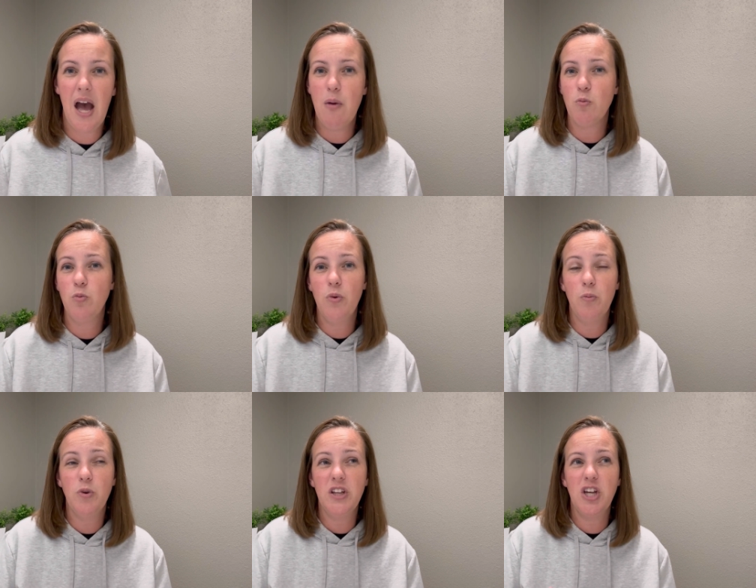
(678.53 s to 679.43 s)
I'm
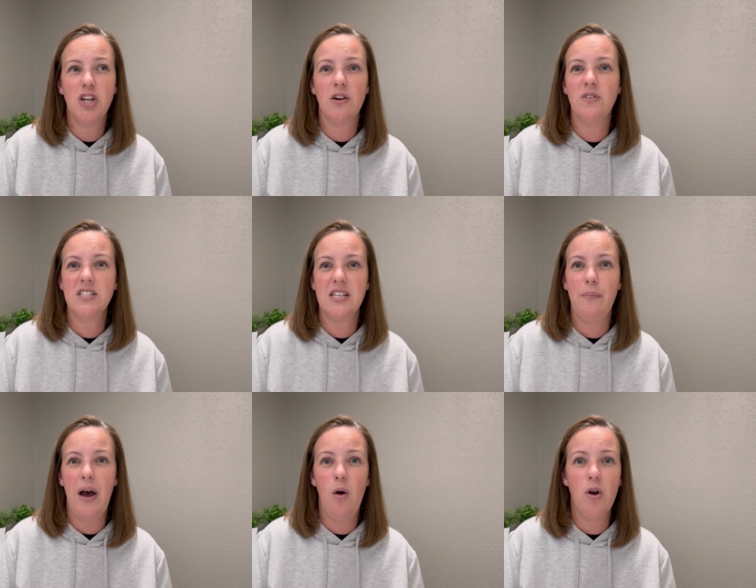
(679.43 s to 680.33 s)
really nervous
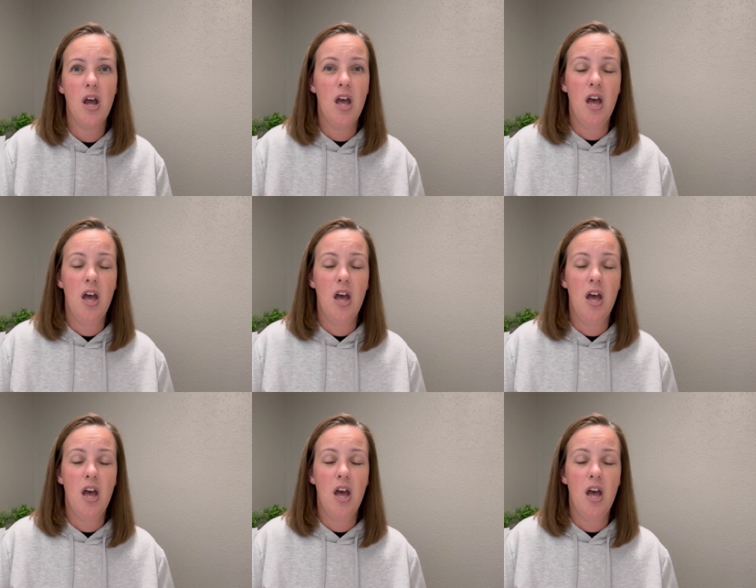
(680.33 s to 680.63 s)
about